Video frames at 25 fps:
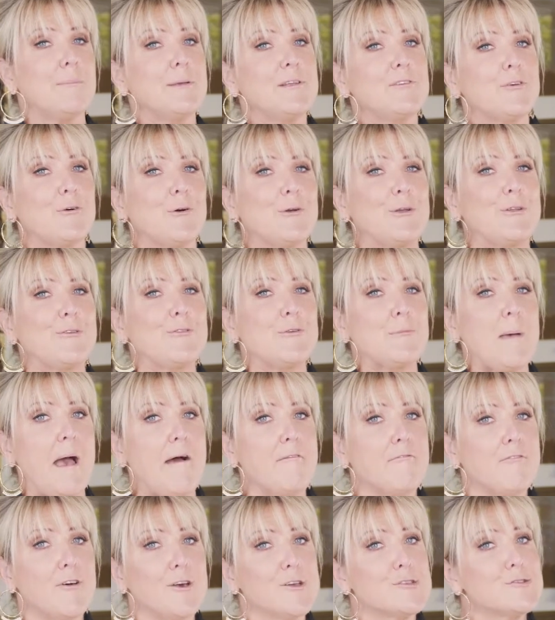be talking to you
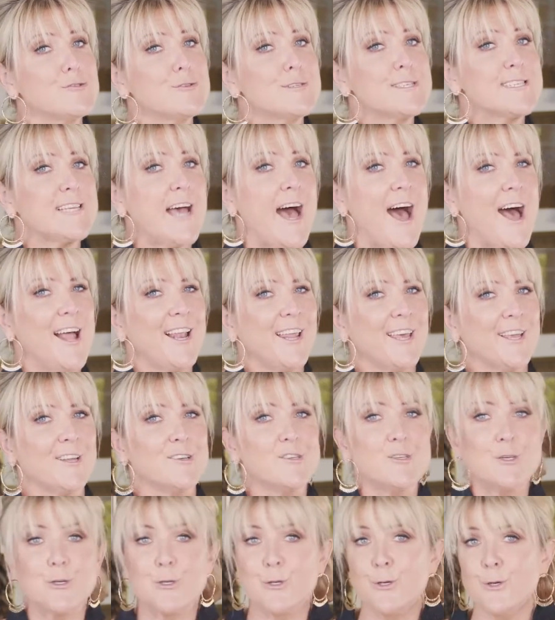about virtual styling,
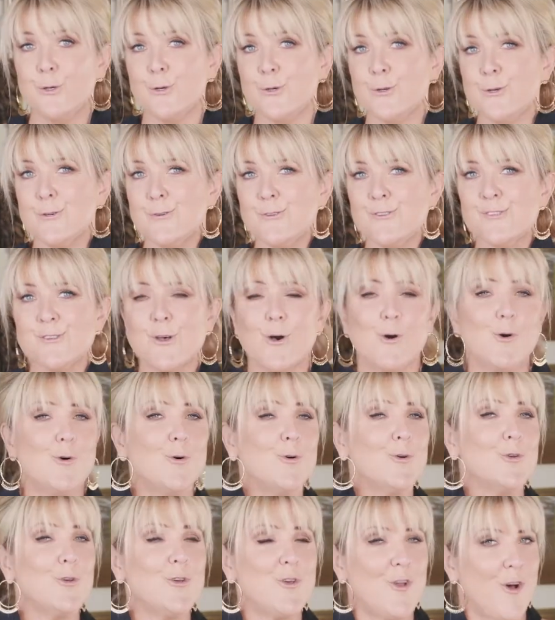to use
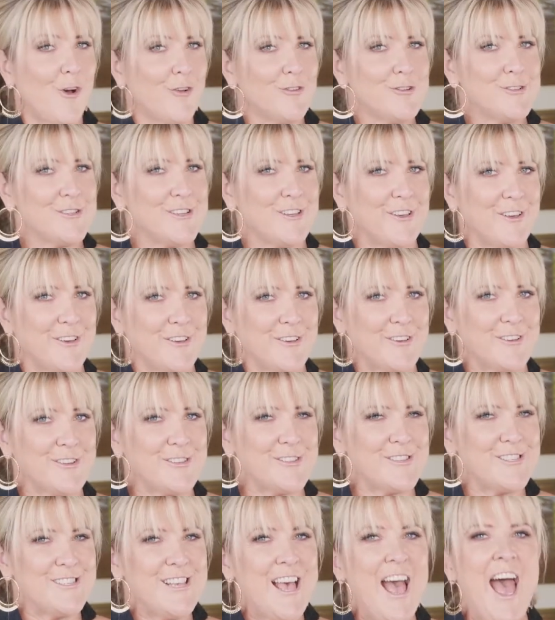or not to
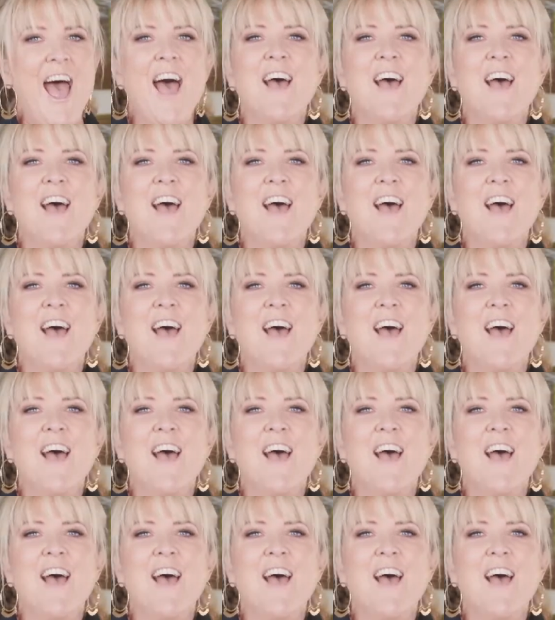use.